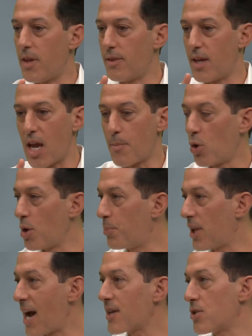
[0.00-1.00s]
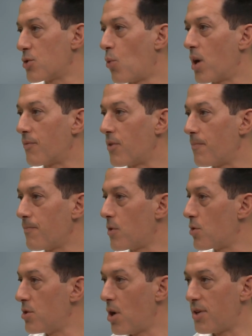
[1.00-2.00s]
the amyloid plaques is one of them.
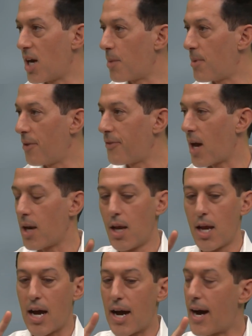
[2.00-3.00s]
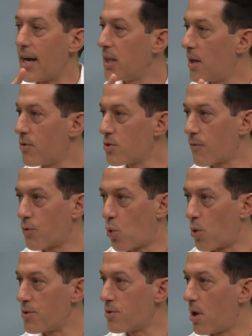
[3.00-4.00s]
There's no doubt about that. High levels of
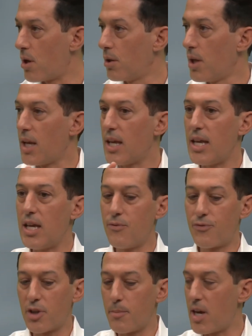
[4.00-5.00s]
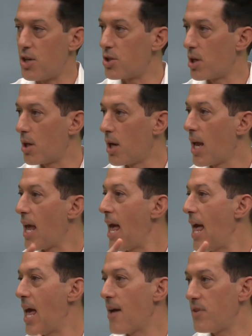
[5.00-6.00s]
cortisol, inflammation,
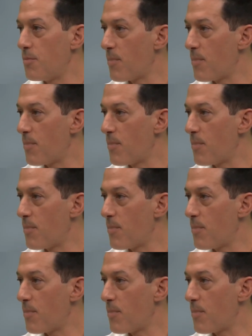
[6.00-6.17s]
heavy